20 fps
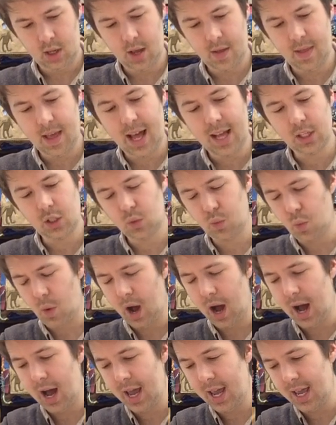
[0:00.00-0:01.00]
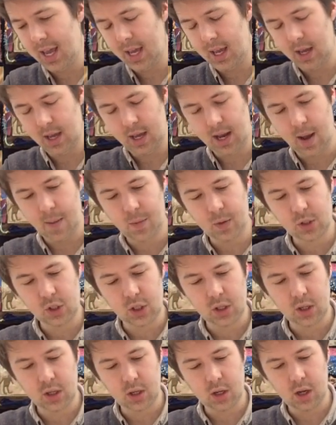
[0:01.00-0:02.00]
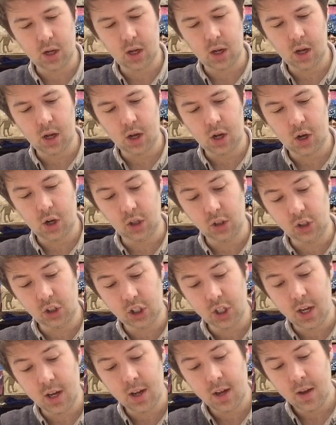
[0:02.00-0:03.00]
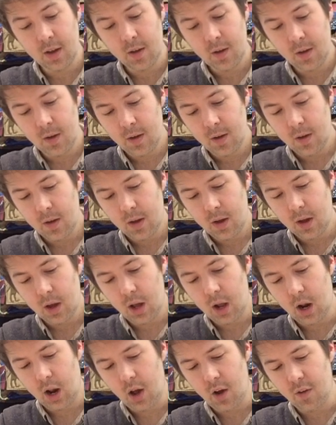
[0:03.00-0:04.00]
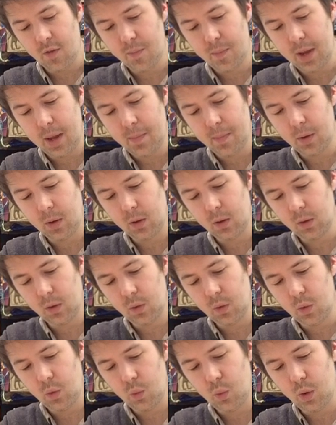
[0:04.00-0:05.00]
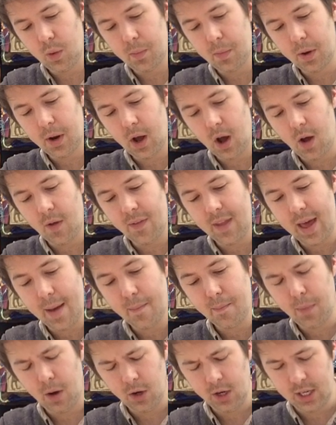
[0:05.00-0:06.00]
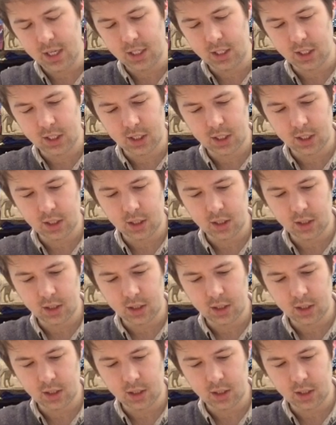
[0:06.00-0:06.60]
And that's why in Aboriginal culture, a lot of people will put it on their bodies